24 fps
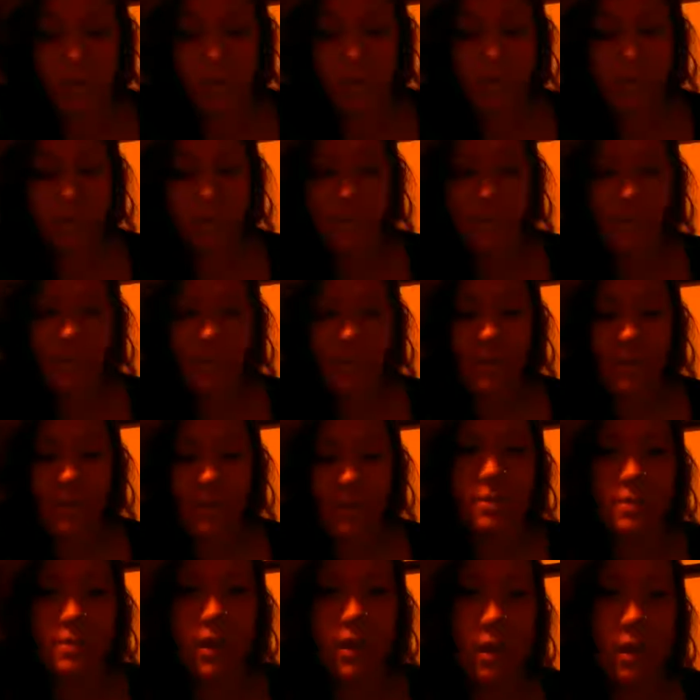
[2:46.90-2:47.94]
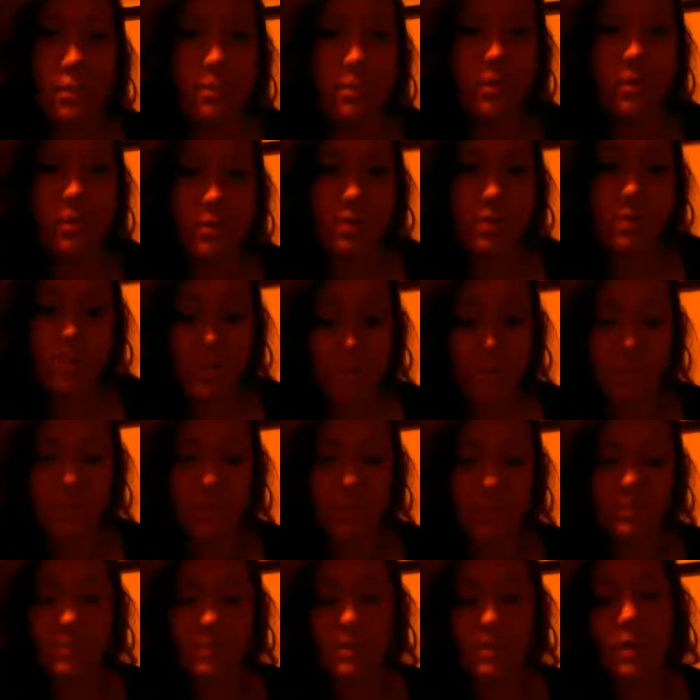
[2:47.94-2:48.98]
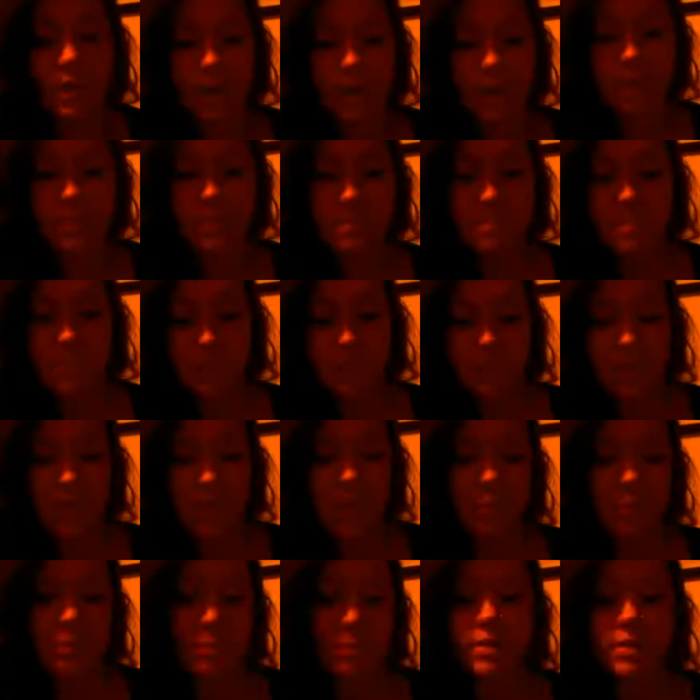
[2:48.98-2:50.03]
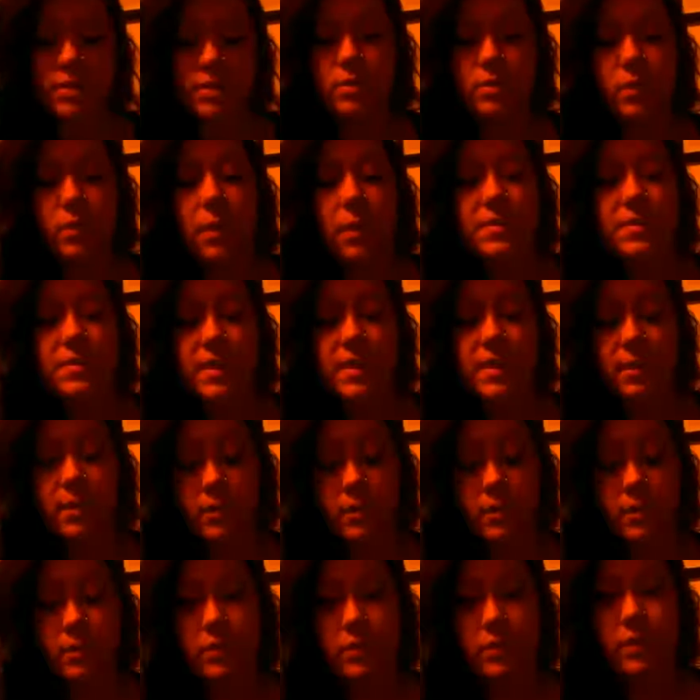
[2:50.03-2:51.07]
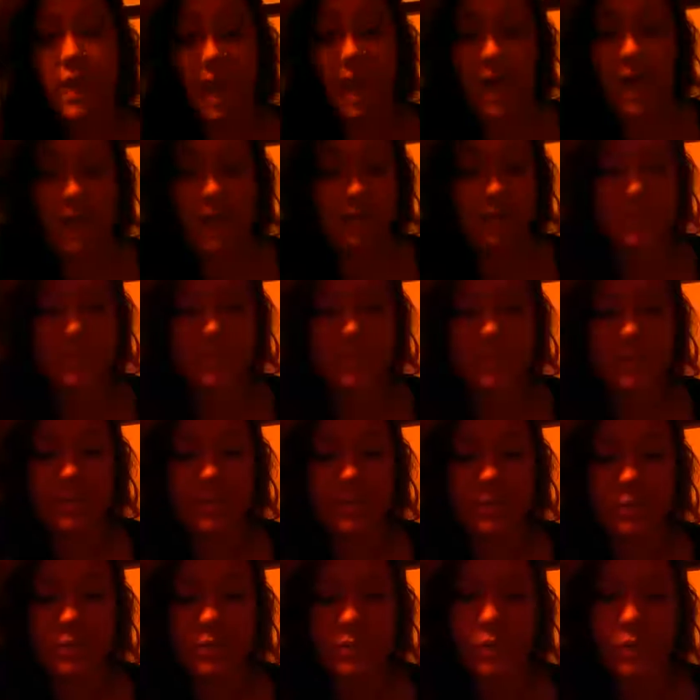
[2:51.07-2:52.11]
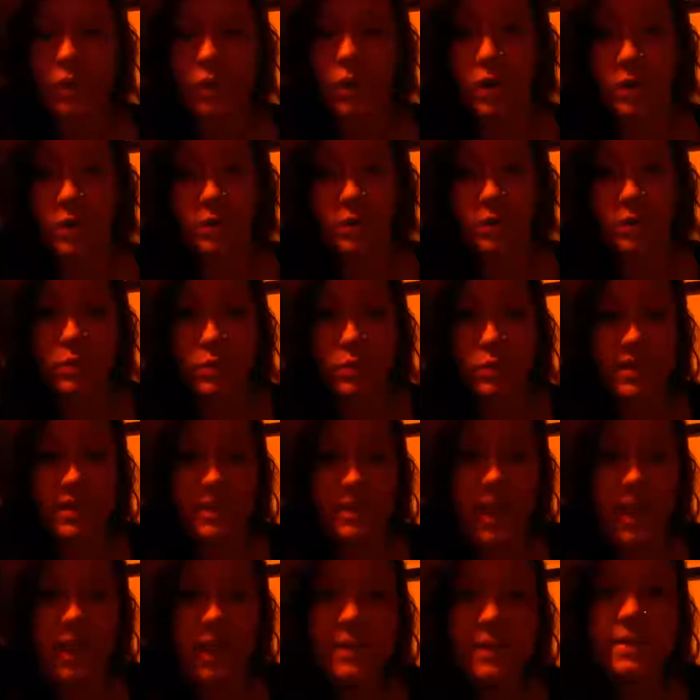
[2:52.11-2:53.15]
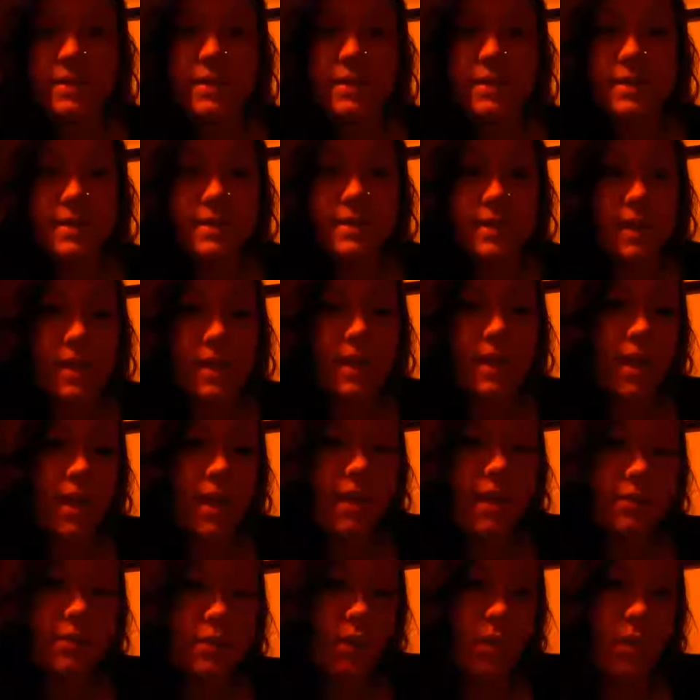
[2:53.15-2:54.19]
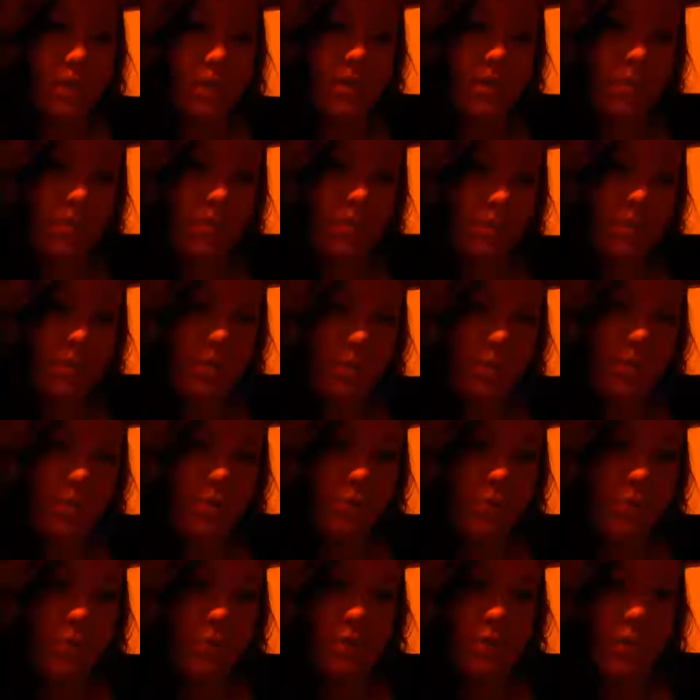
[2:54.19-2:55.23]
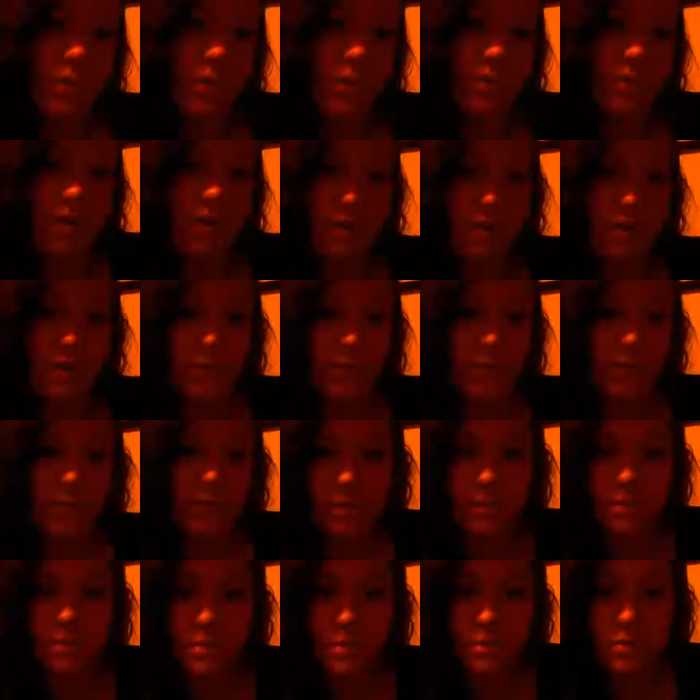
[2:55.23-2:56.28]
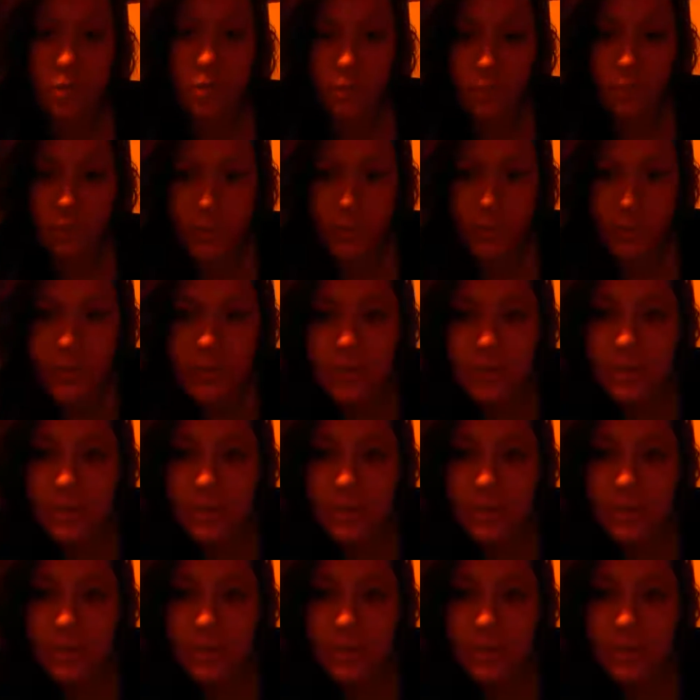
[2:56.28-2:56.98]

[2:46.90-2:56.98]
Colebrook, and I'm going to do Newsela, which is a website where you can access useful articles and texts. So I'm going to share my screen and show you